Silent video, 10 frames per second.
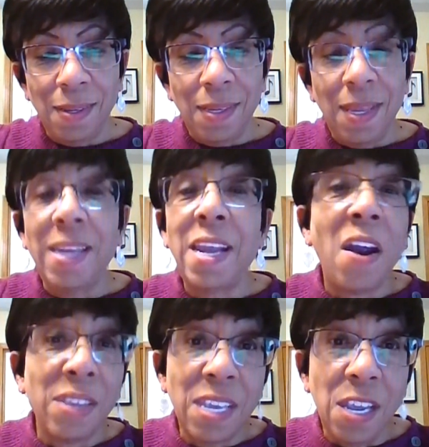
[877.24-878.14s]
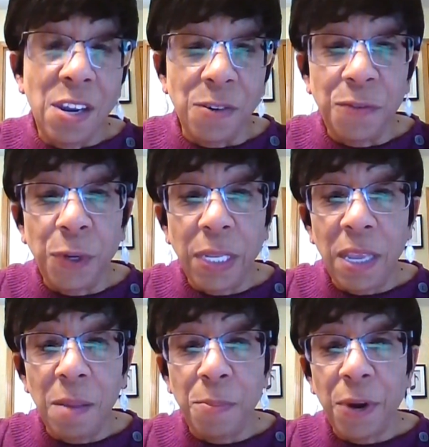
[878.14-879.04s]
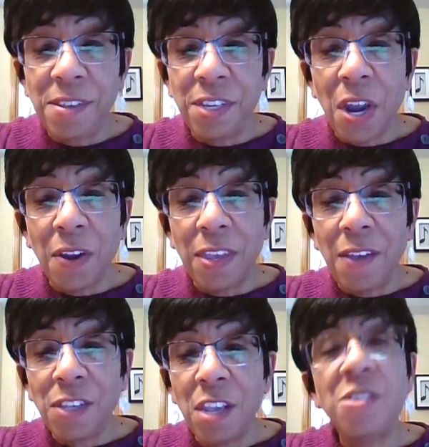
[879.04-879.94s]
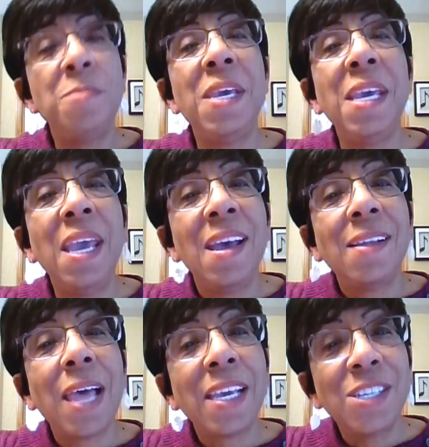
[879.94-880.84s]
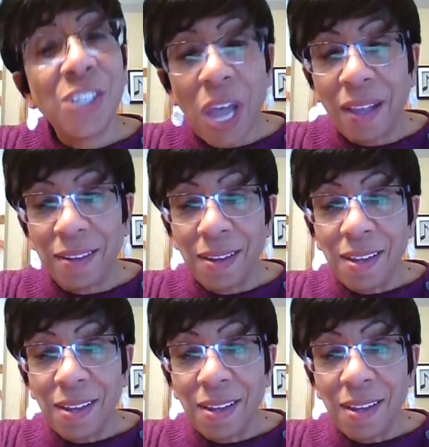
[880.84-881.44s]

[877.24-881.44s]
And our key to fully embracing our gifts is to be like a child,